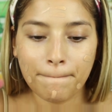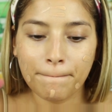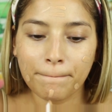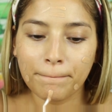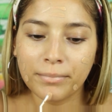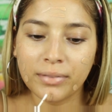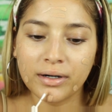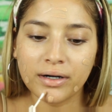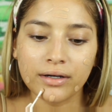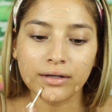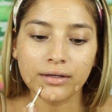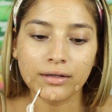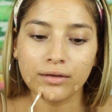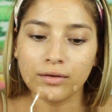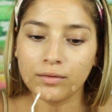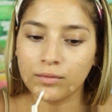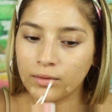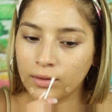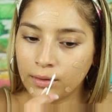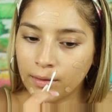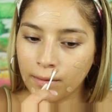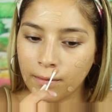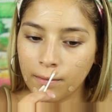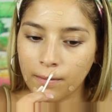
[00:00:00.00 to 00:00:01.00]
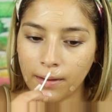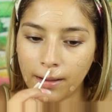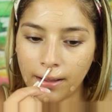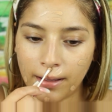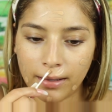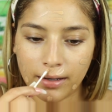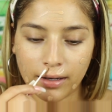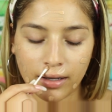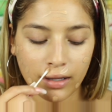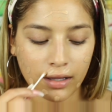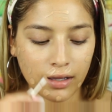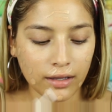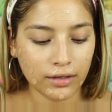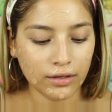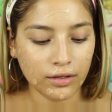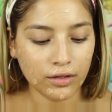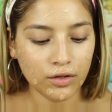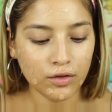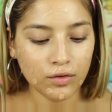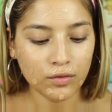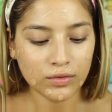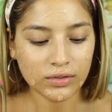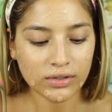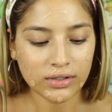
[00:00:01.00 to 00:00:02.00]
but you want to go ahead and
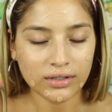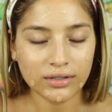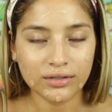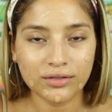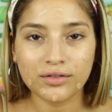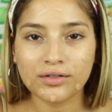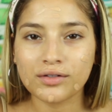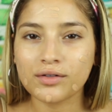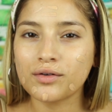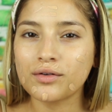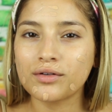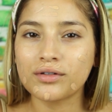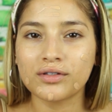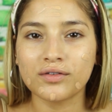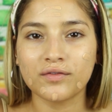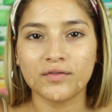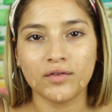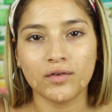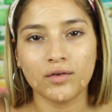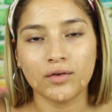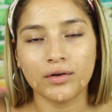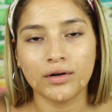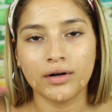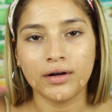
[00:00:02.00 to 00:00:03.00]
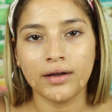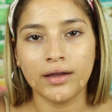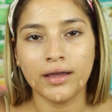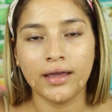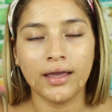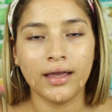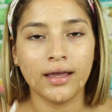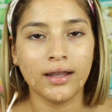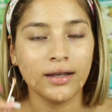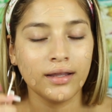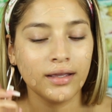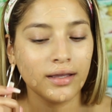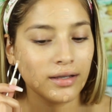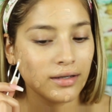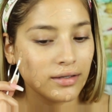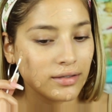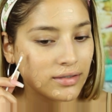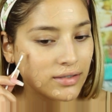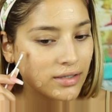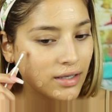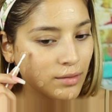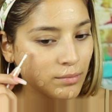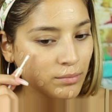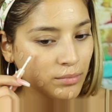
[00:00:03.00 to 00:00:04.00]
use it, just go to Sephora and get a
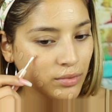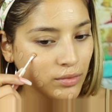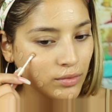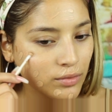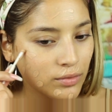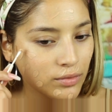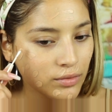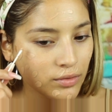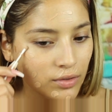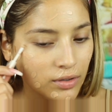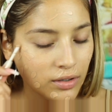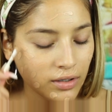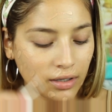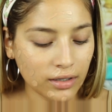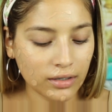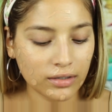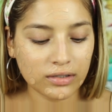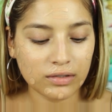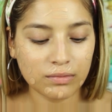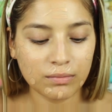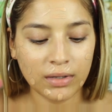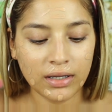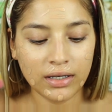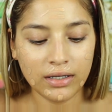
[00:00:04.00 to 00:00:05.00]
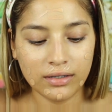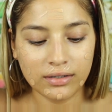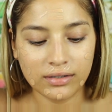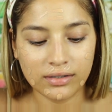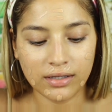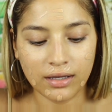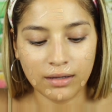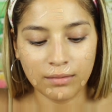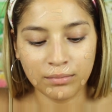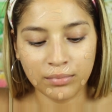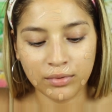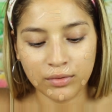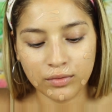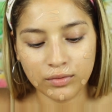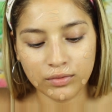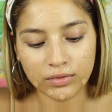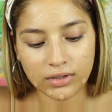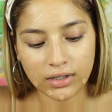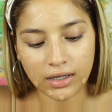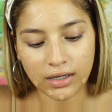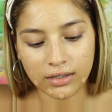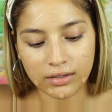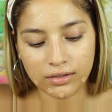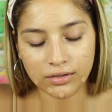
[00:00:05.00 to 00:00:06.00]
sample. You can get as many
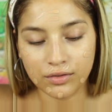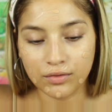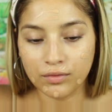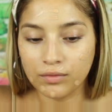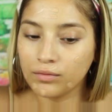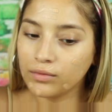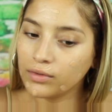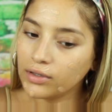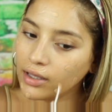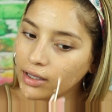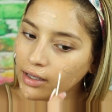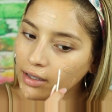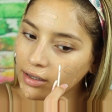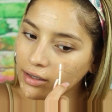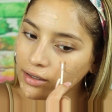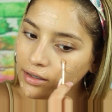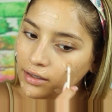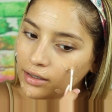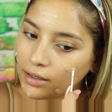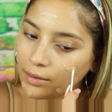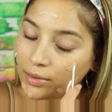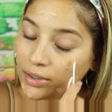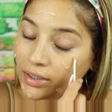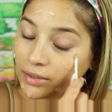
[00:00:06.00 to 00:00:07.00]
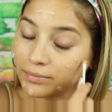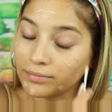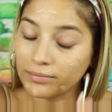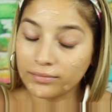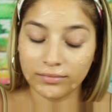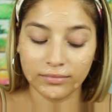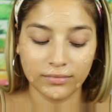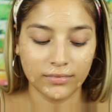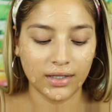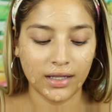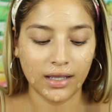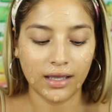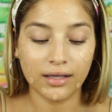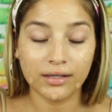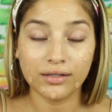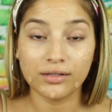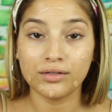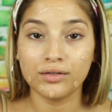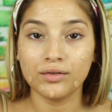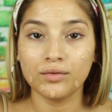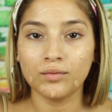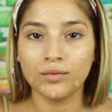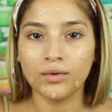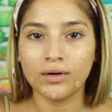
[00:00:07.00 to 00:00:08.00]
samples as you can,
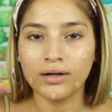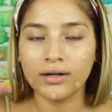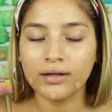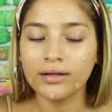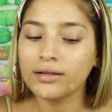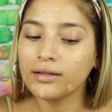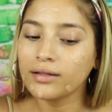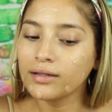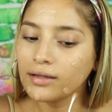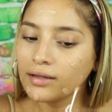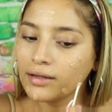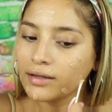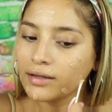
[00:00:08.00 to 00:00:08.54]
as you want.